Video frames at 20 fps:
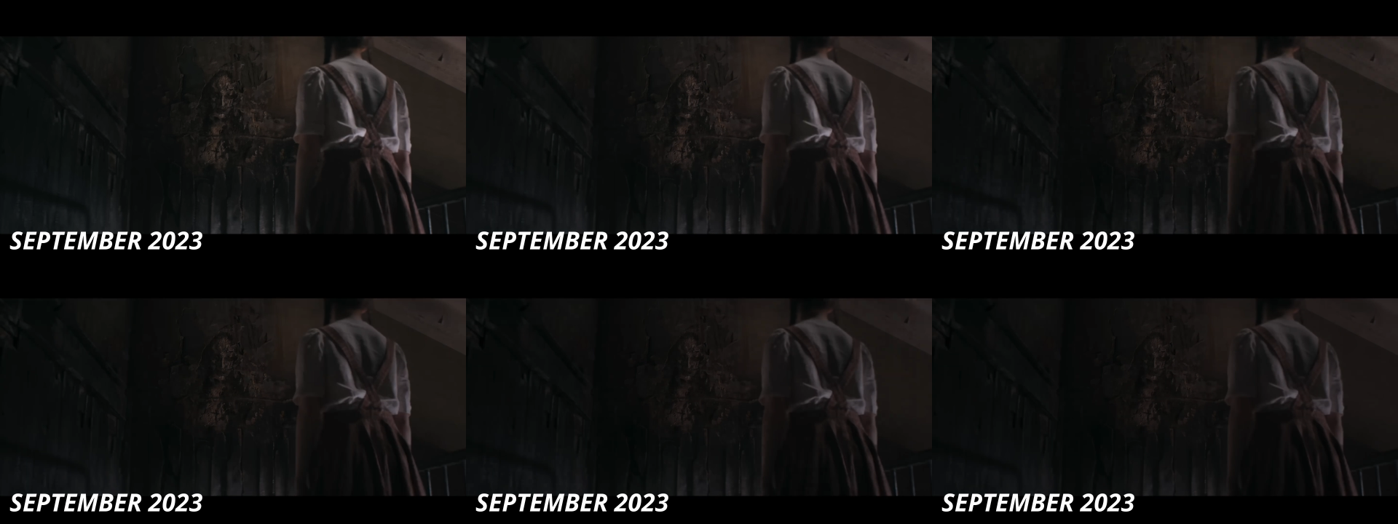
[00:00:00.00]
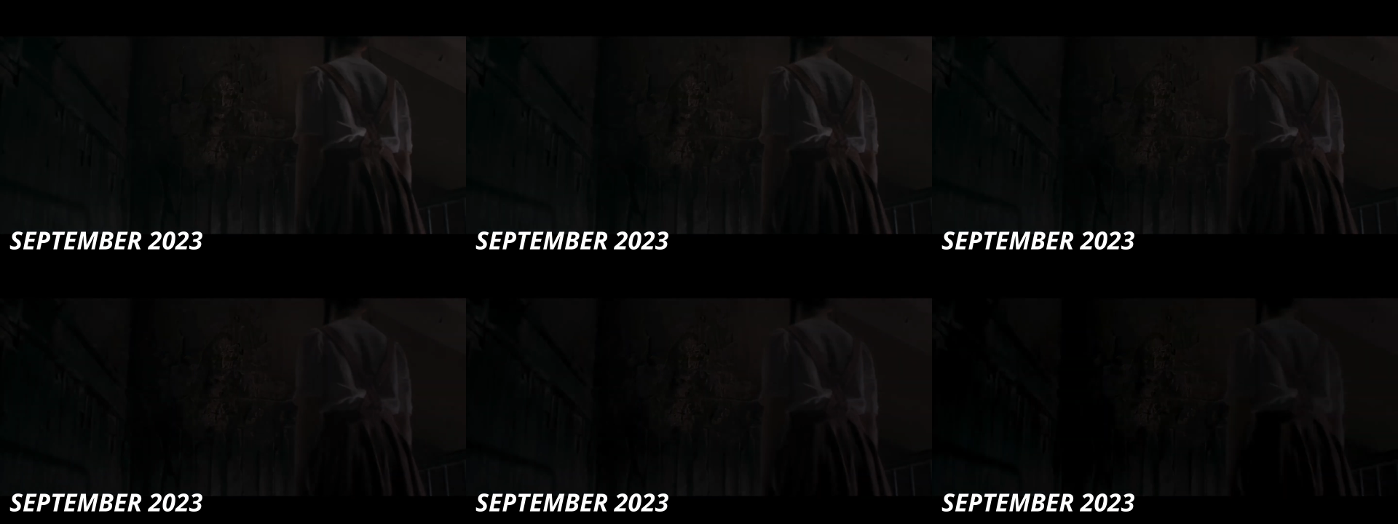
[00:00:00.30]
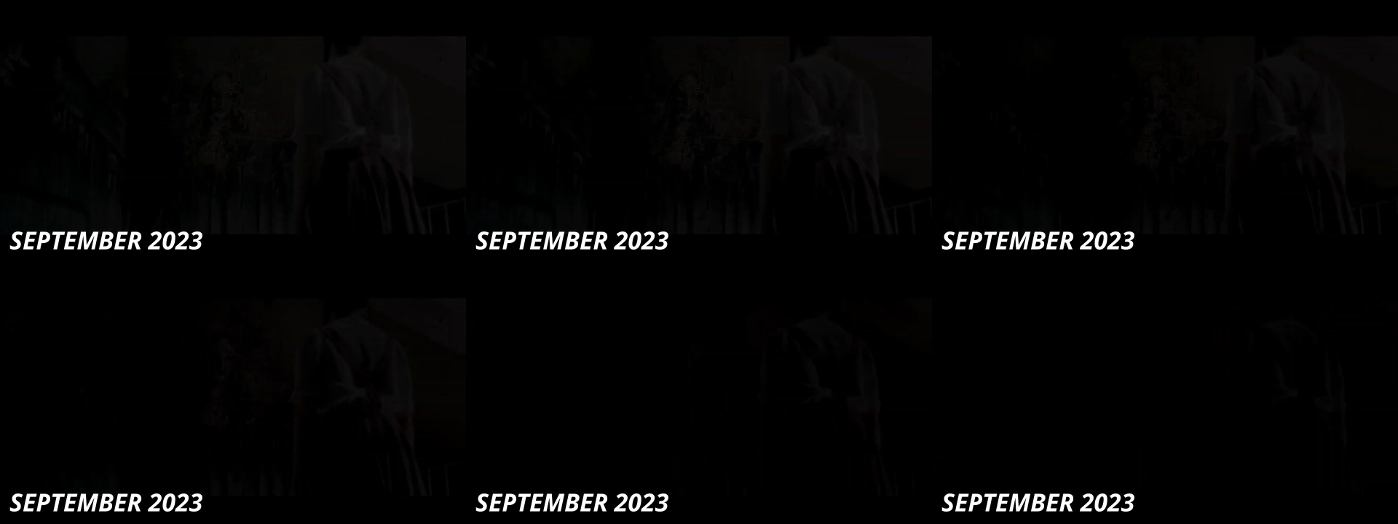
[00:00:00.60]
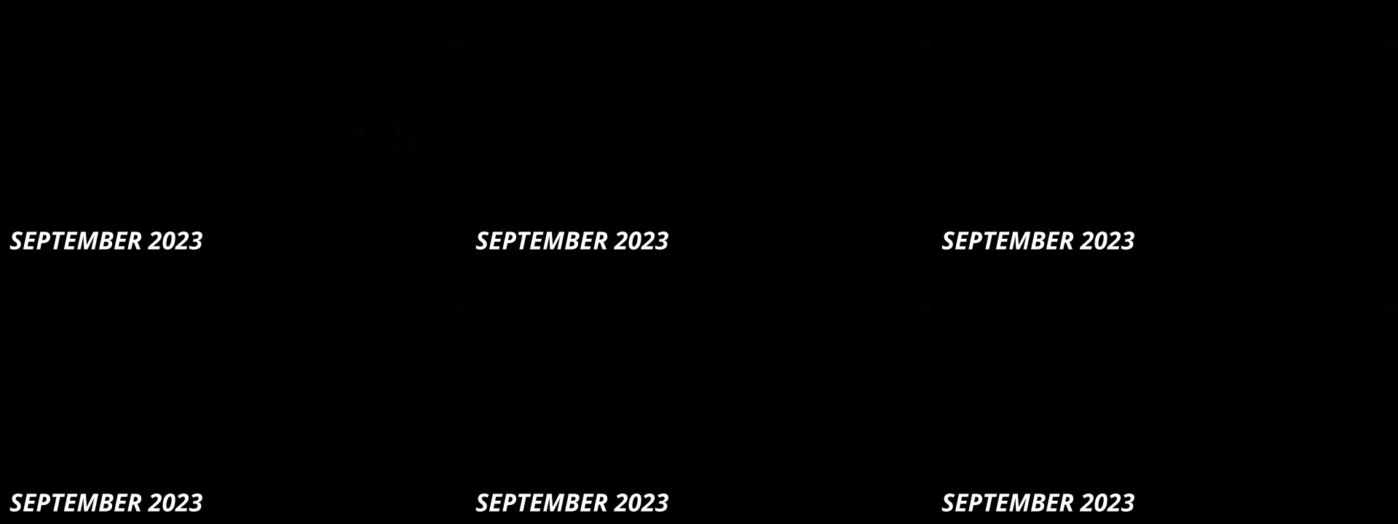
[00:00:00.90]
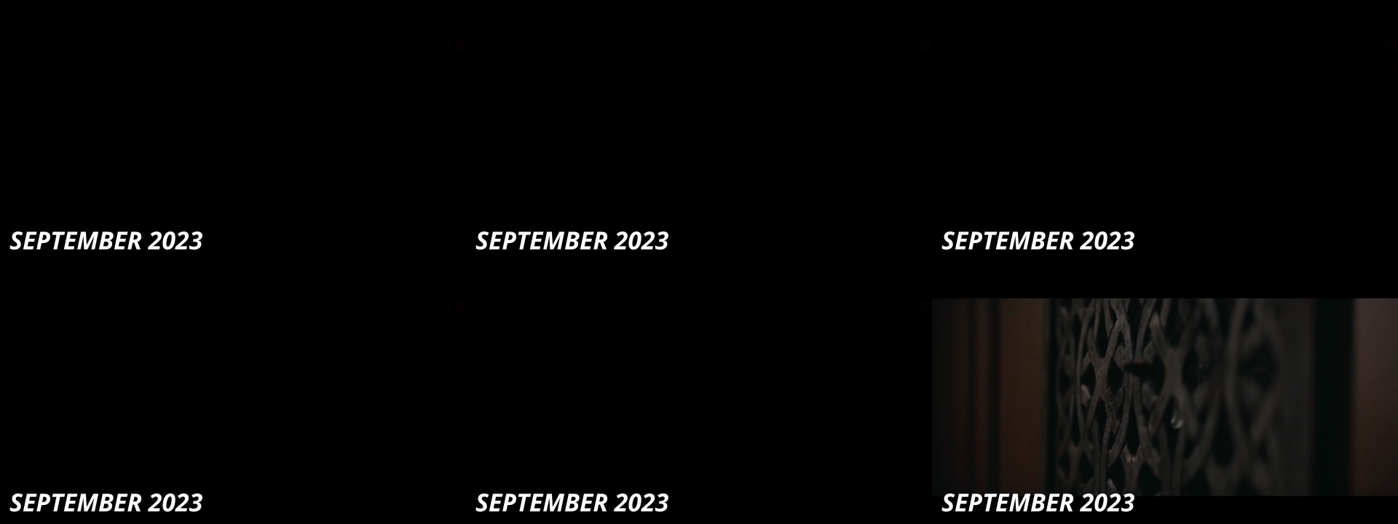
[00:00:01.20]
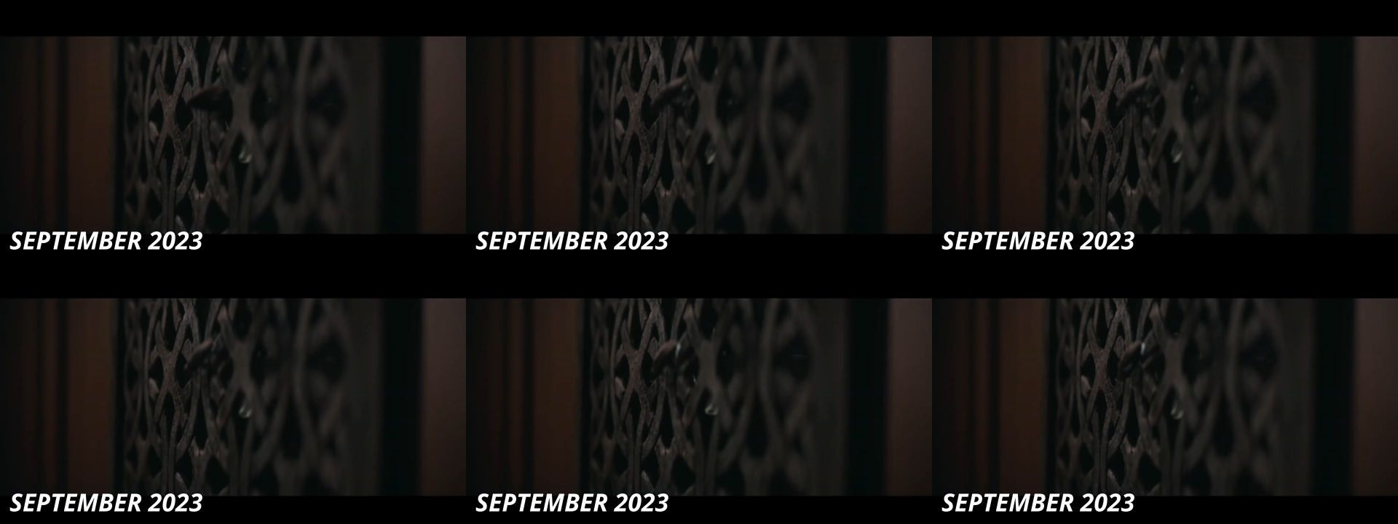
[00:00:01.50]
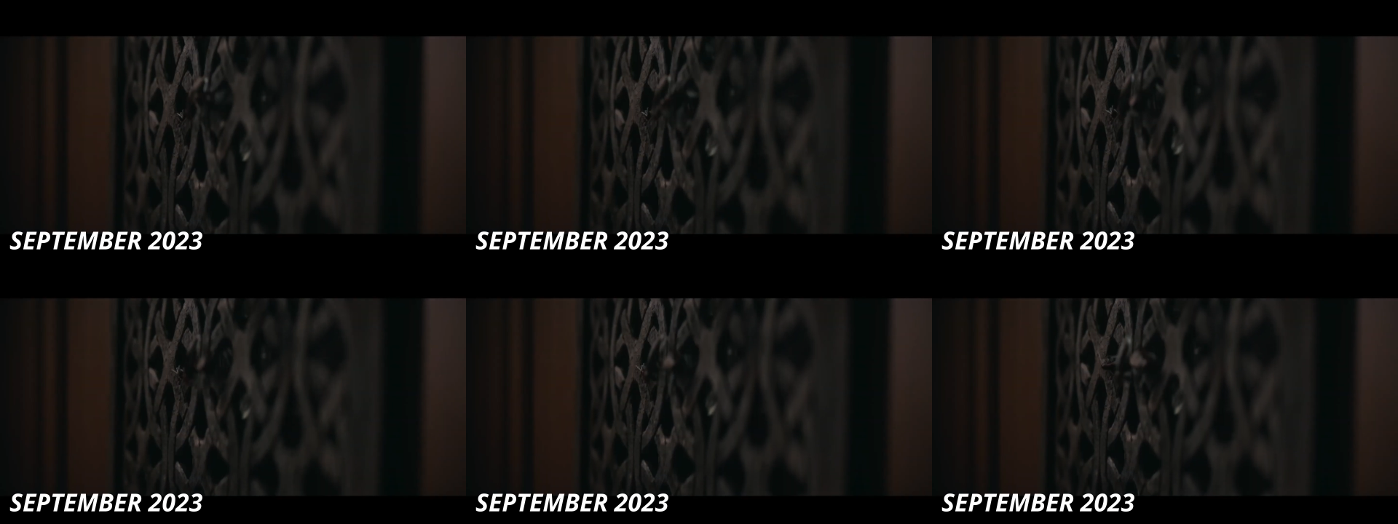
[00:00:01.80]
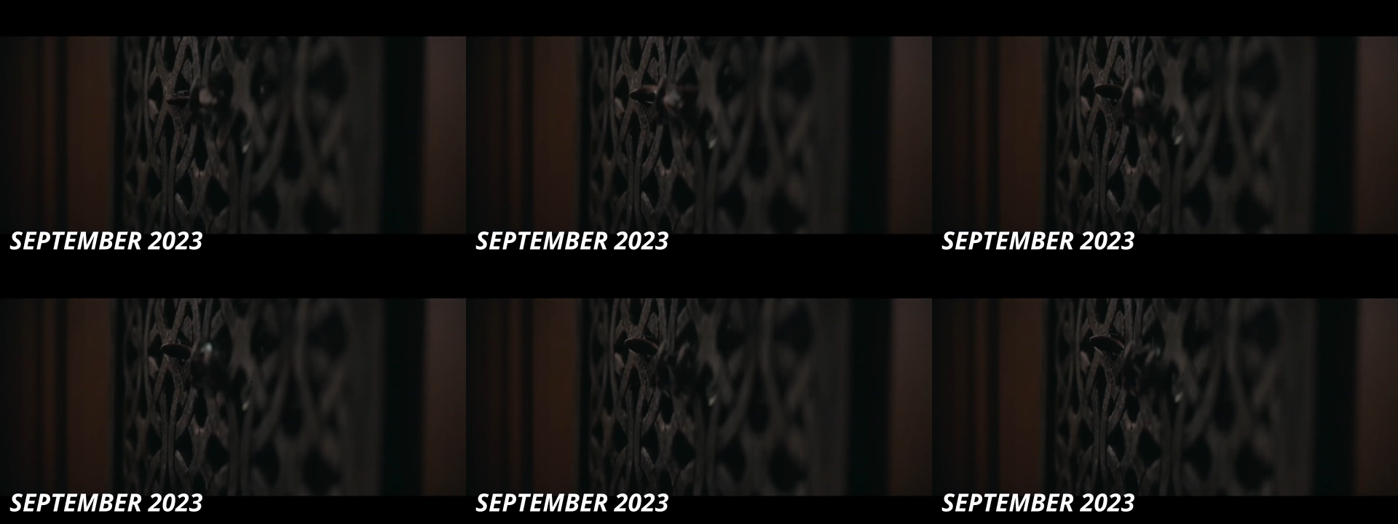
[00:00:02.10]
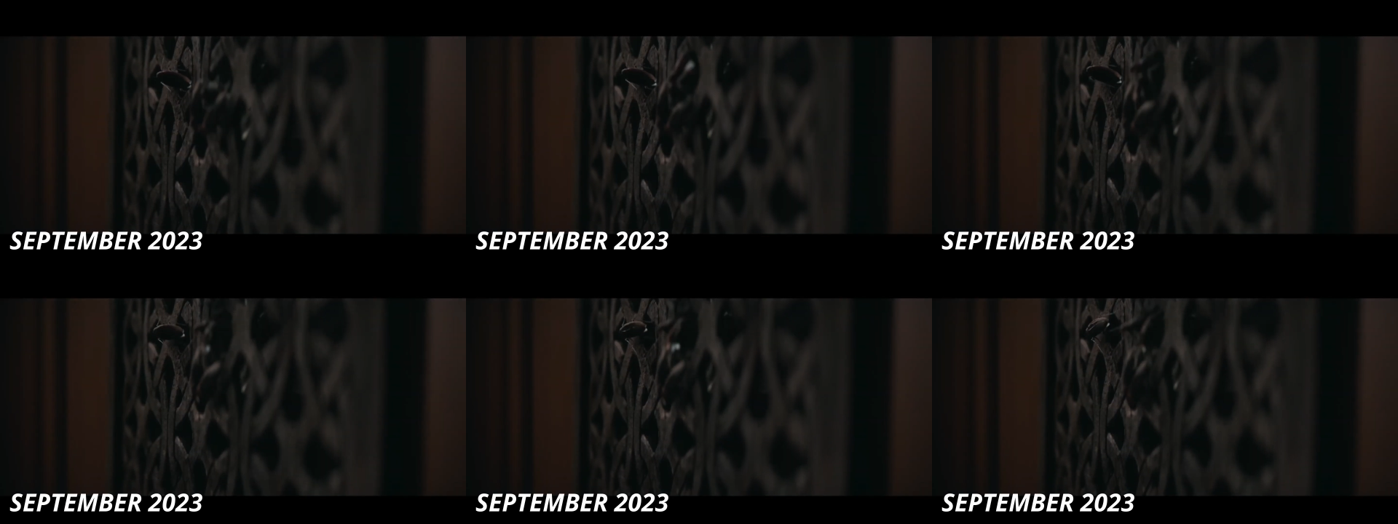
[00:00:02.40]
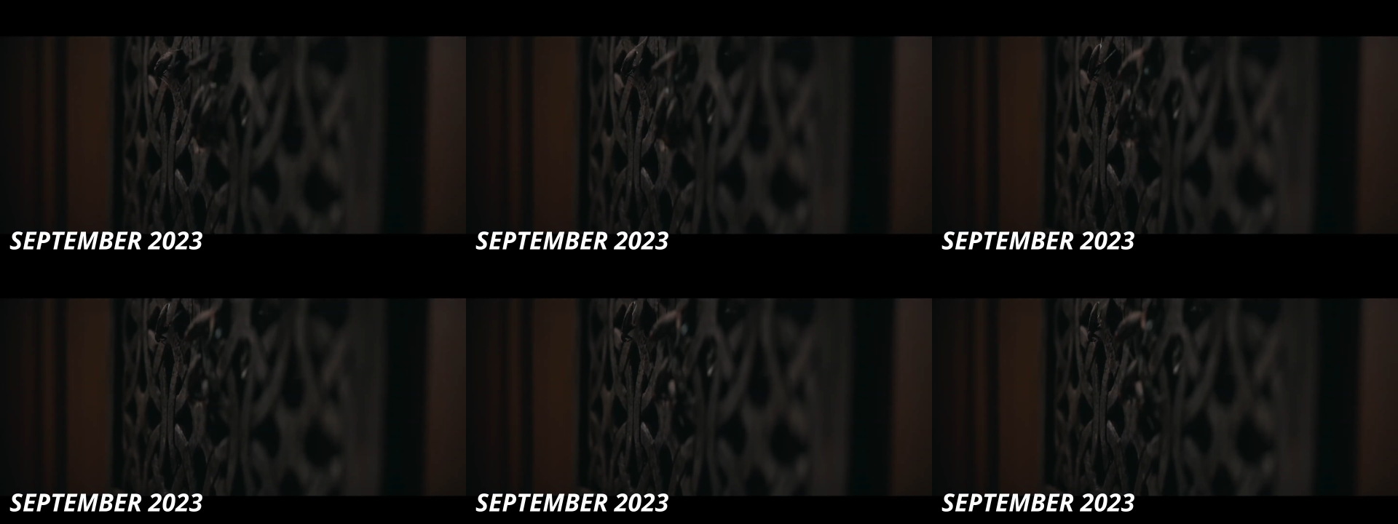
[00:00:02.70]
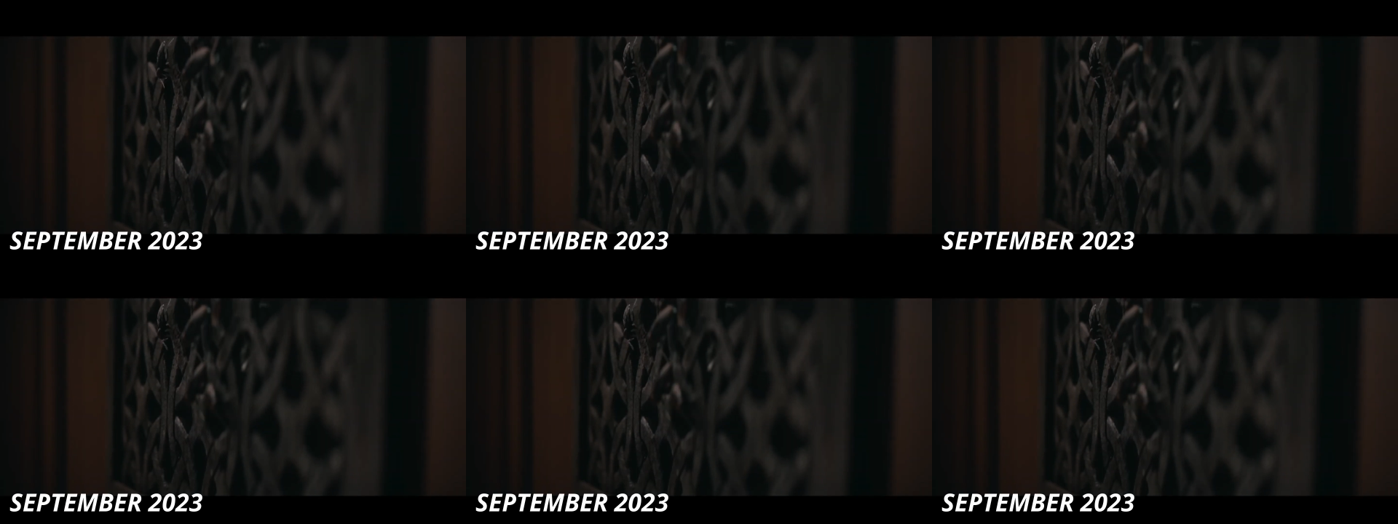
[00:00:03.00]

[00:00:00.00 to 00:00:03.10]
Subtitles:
No face is visible, so there are no lips to read.